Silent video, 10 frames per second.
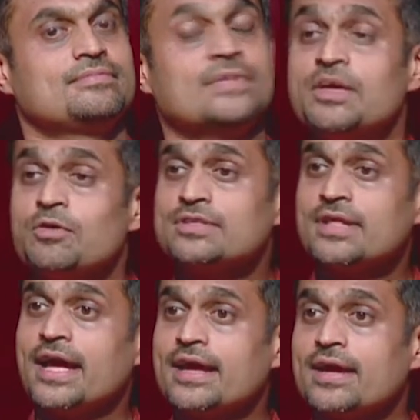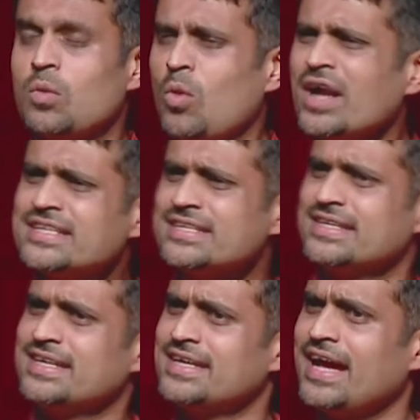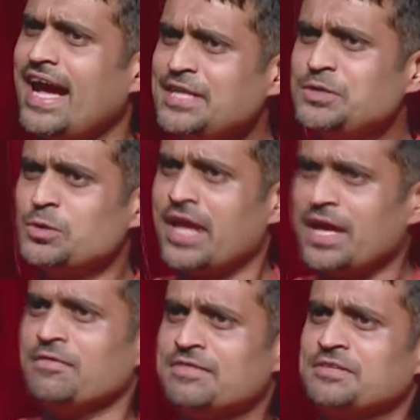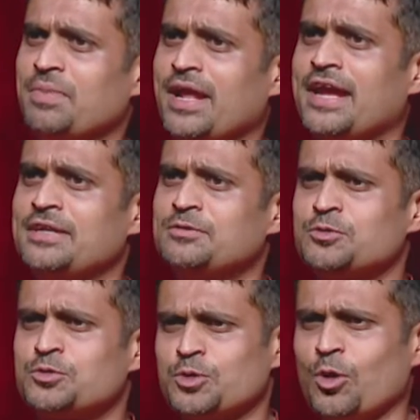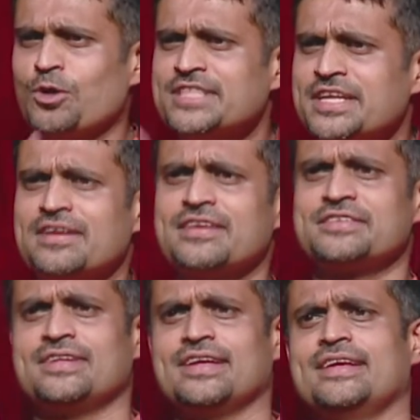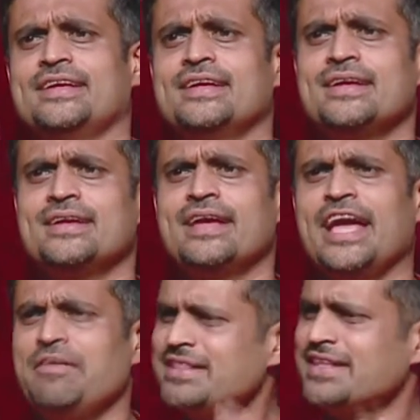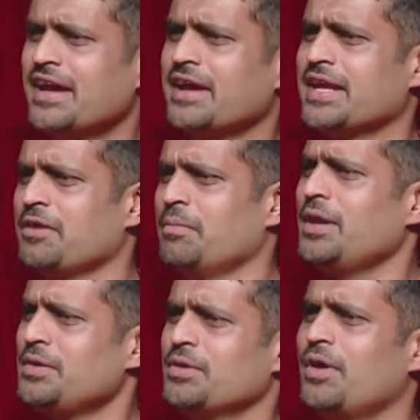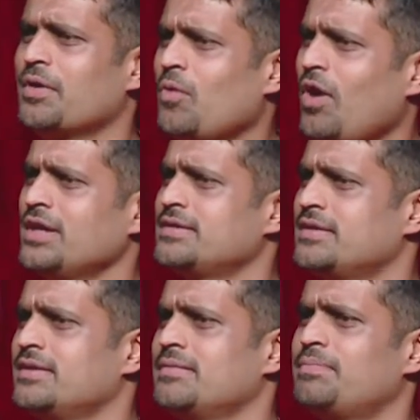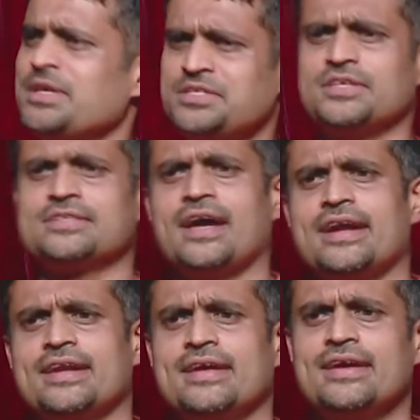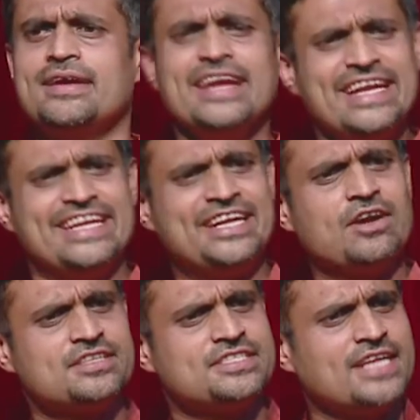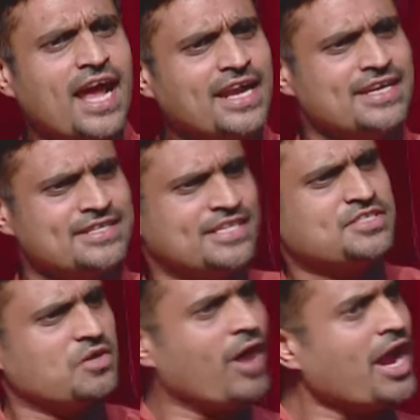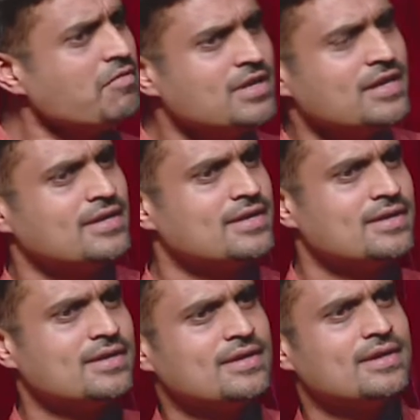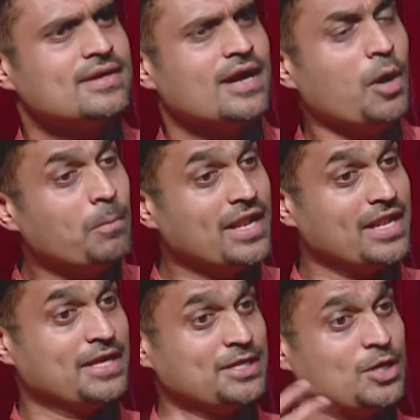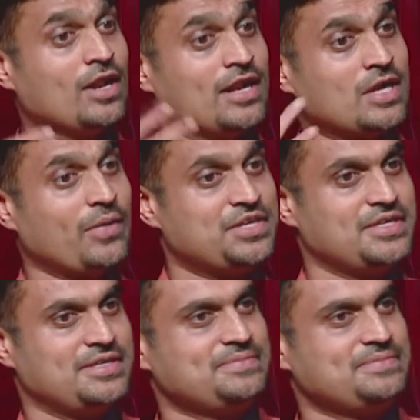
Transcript: He was like, what? I took care of this plant so generously. Everything I gave, manure, water, pesticide, it did not stand and this survived? $1 million question.